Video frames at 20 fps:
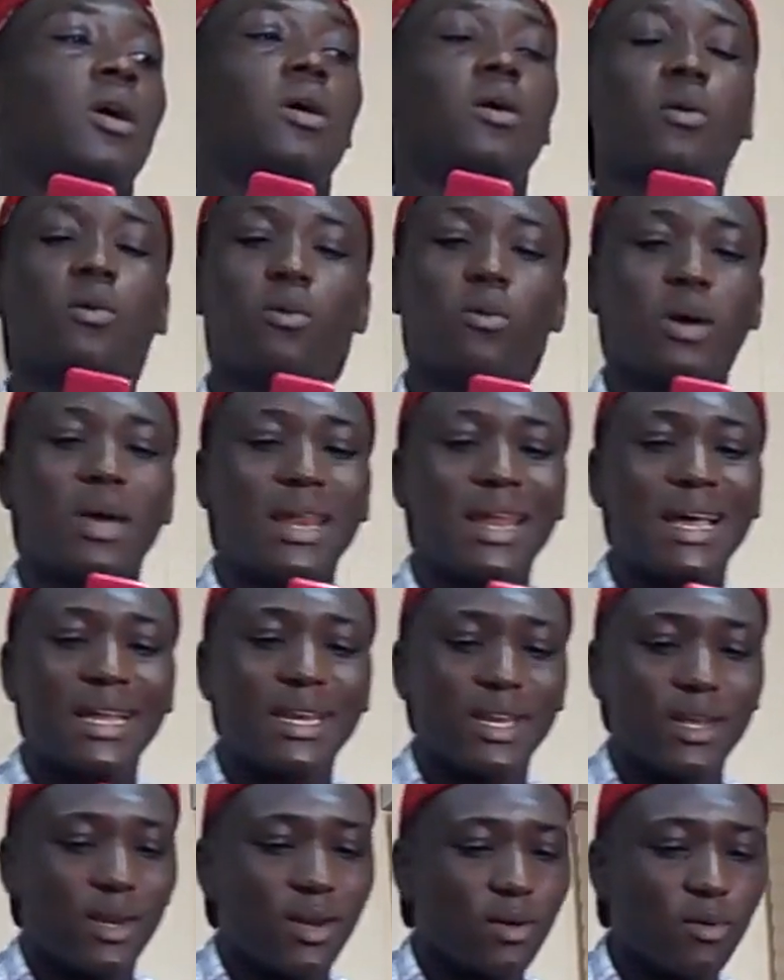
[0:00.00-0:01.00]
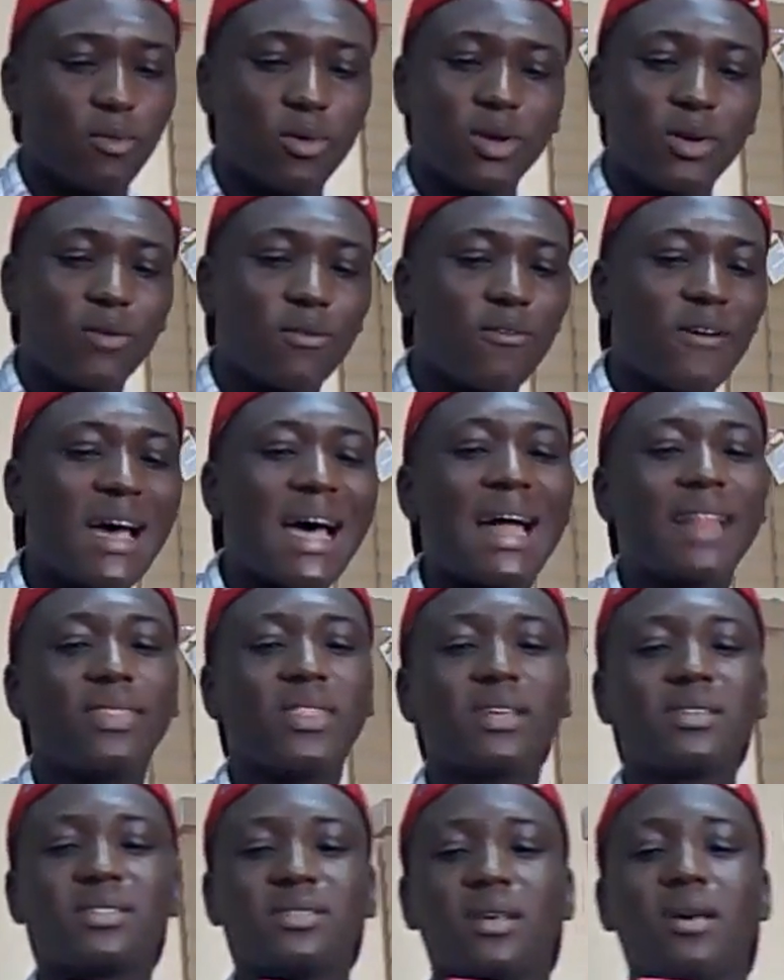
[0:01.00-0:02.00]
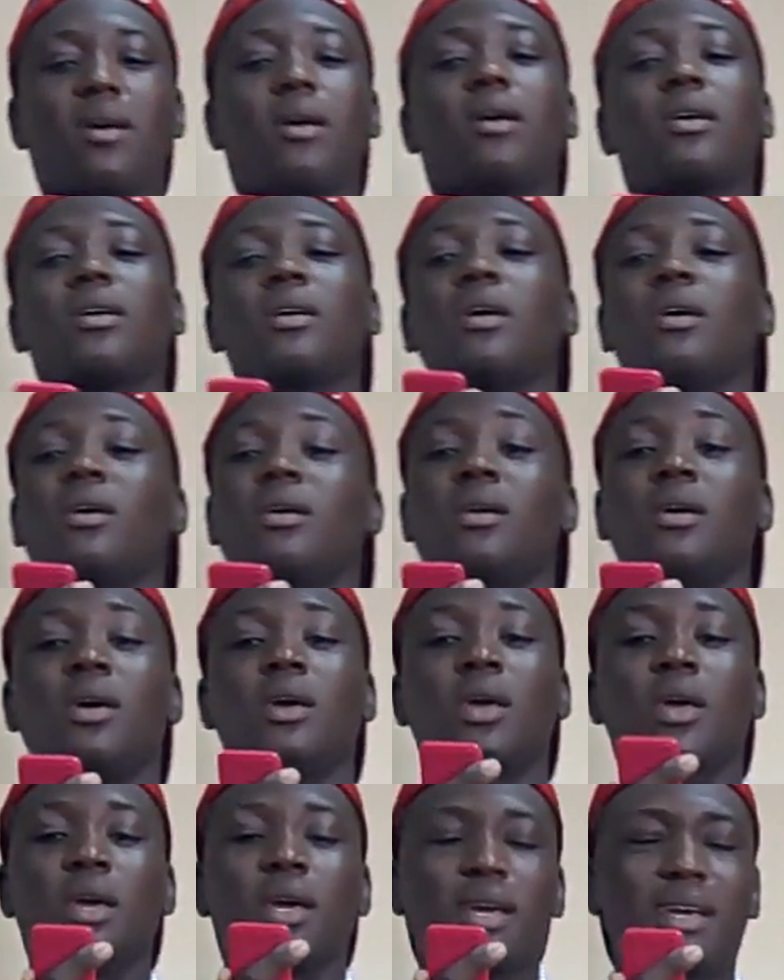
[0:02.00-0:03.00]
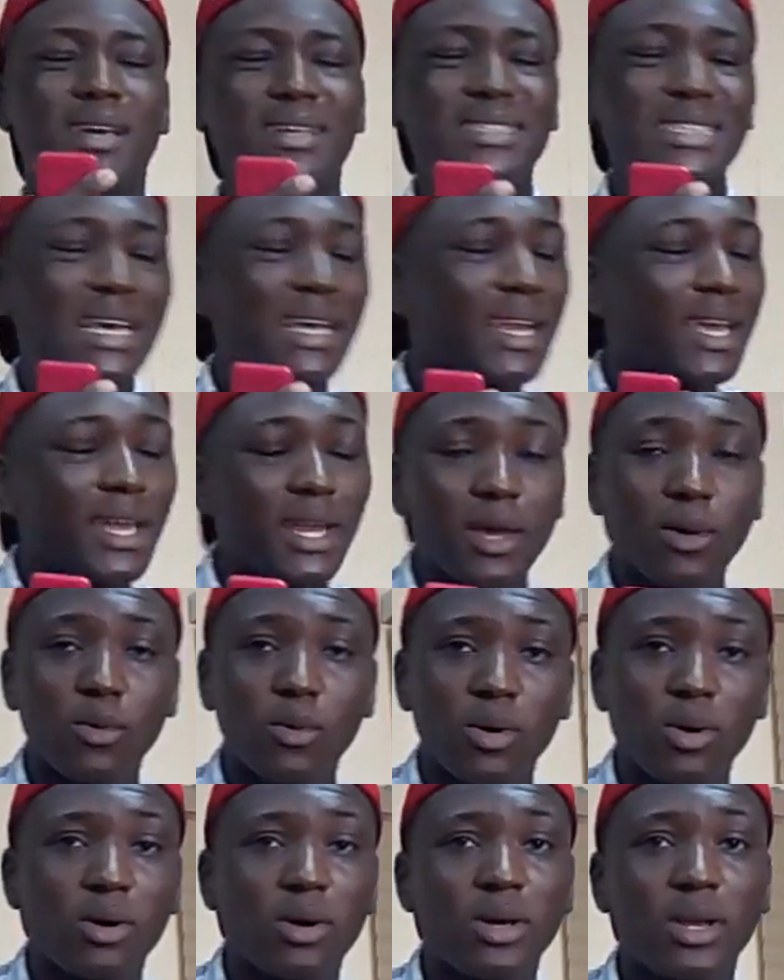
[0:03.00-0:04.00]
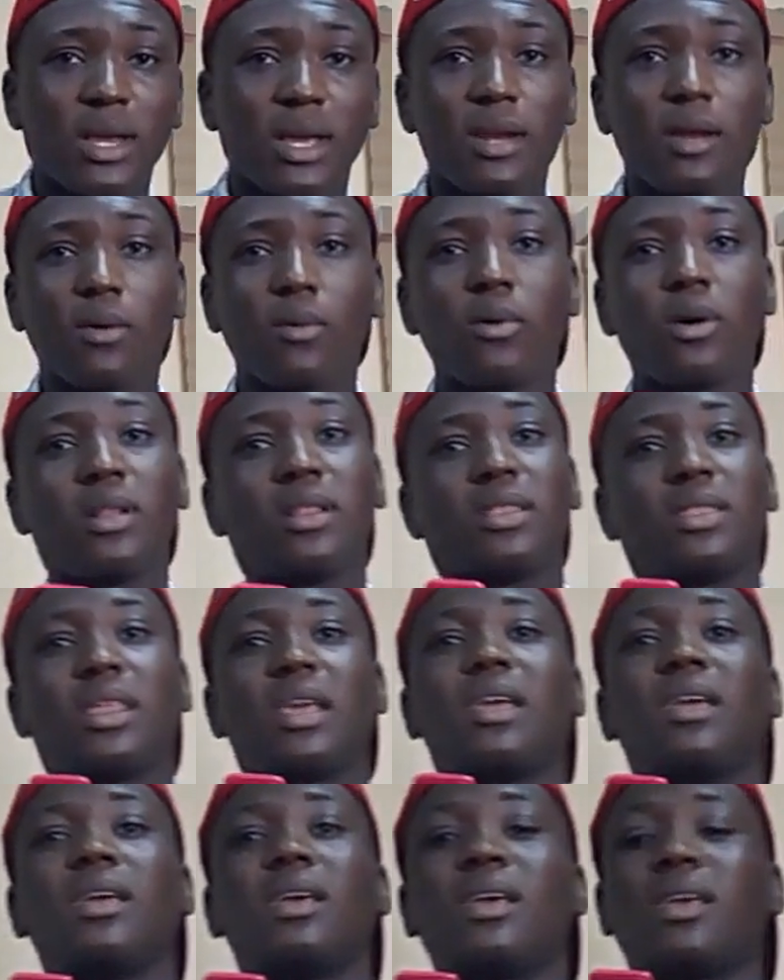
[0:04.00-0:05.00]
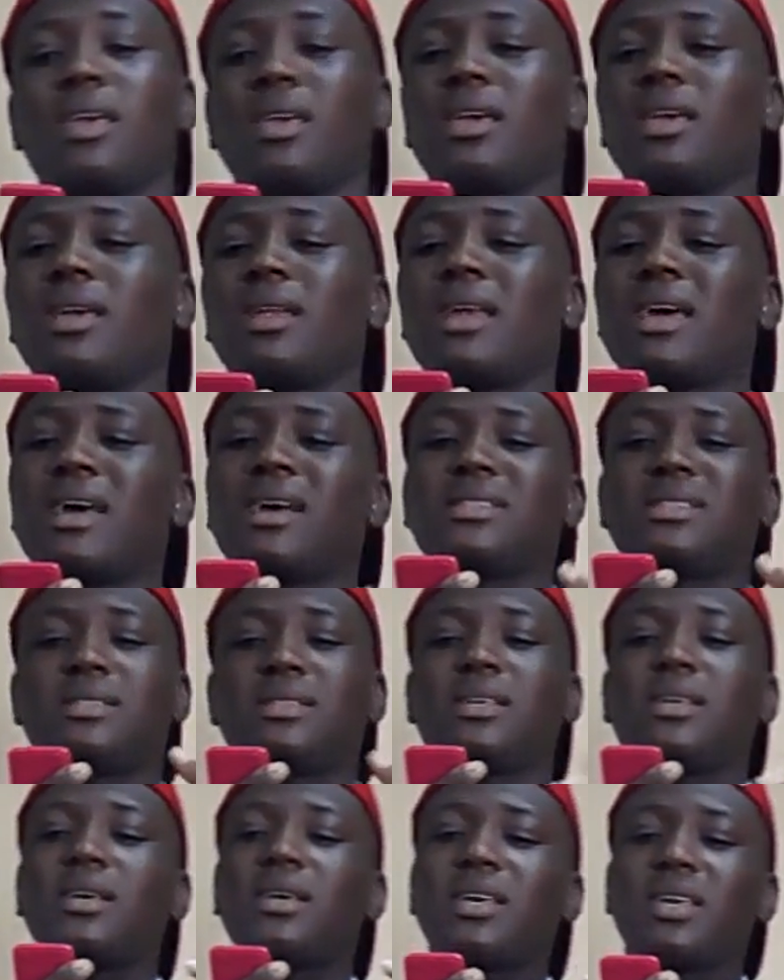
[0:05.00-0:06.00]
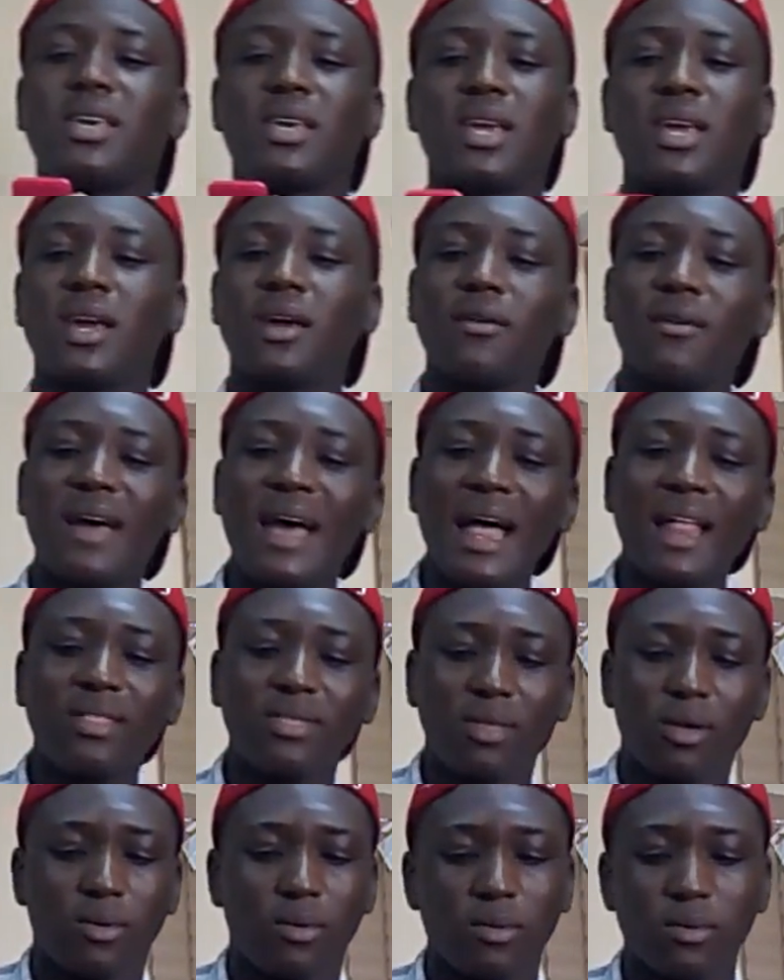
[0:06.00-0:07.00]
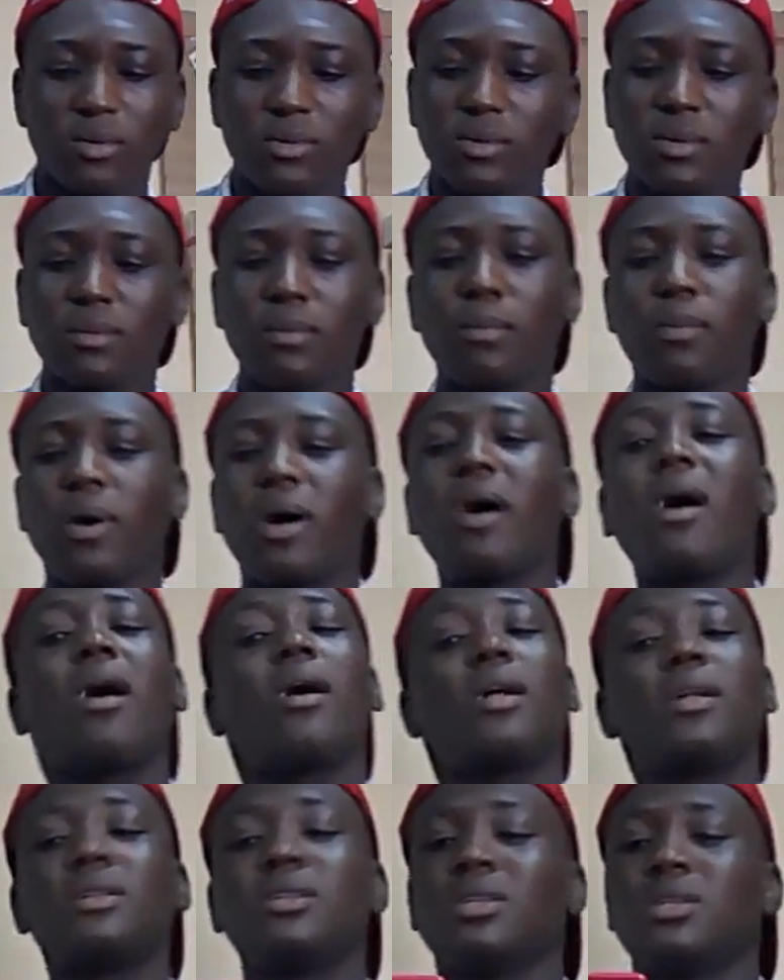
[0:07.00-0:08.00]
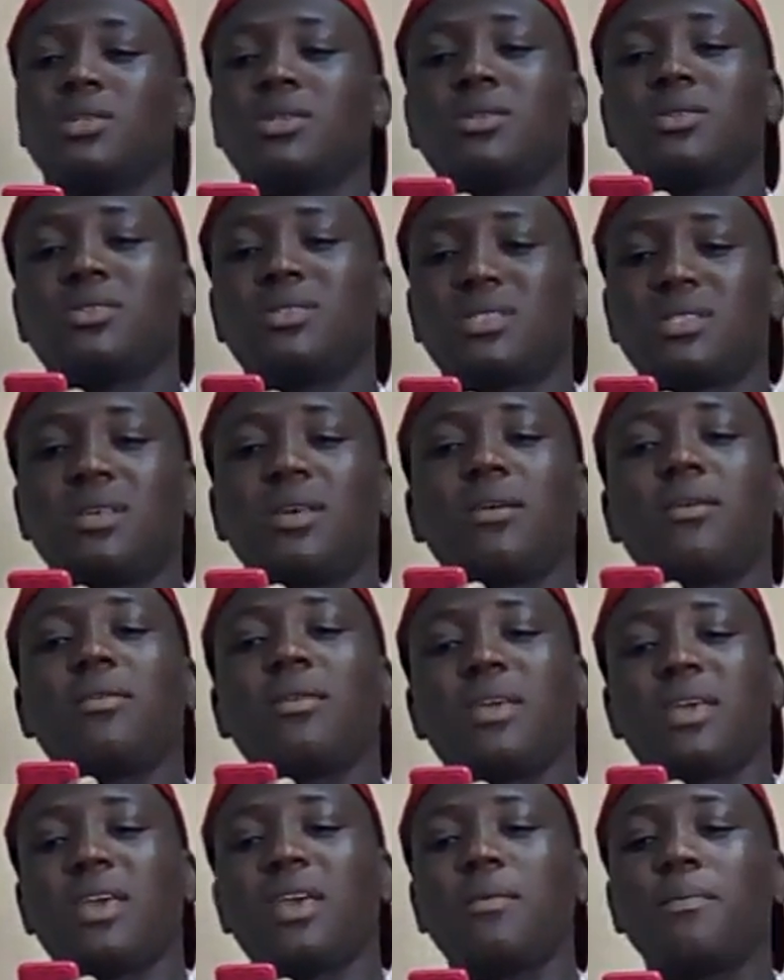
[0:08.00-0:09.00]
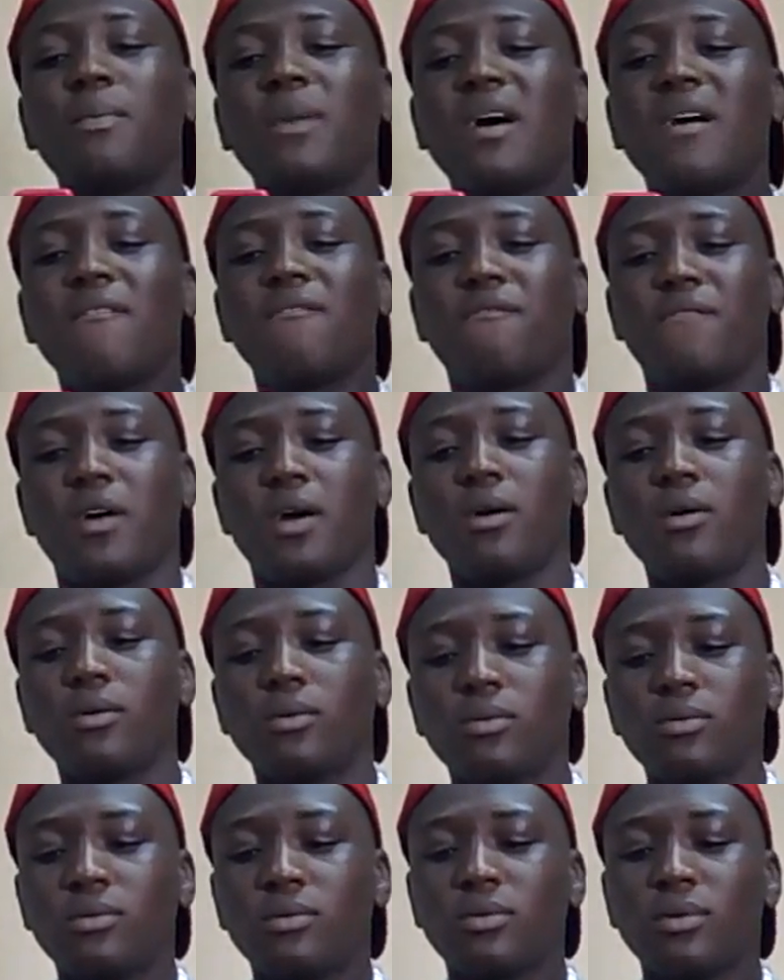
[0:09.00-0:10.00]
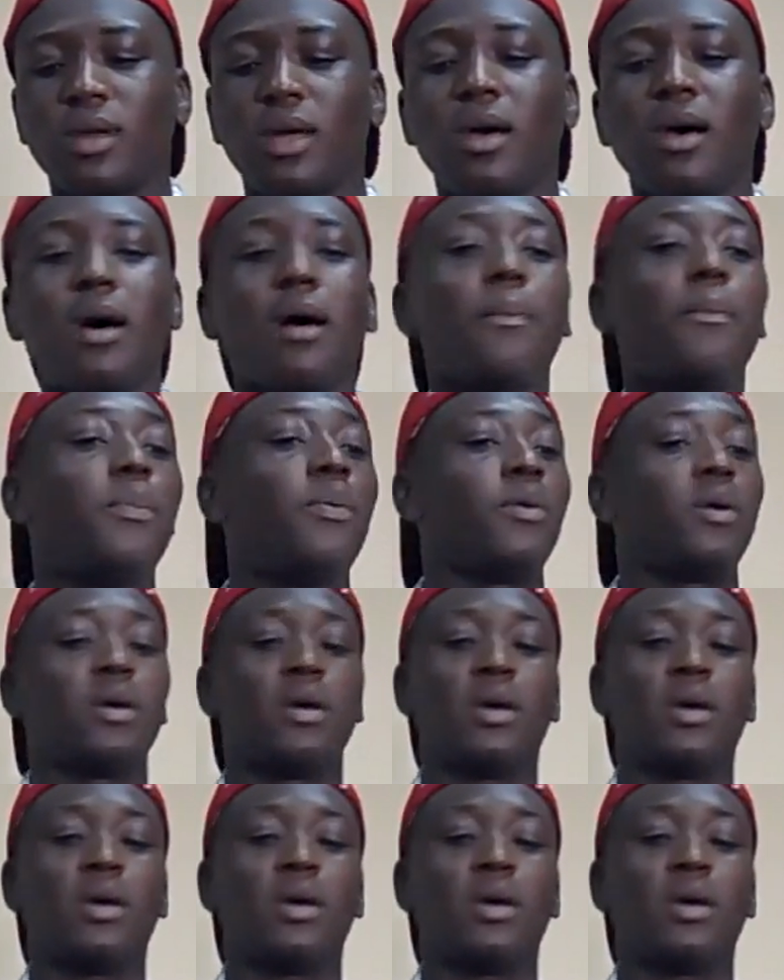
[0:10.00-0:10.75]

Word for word: Well, I didn't want to write the song, cause I didn't want anyone thinking I still care, I don't, but you still hit my phone up.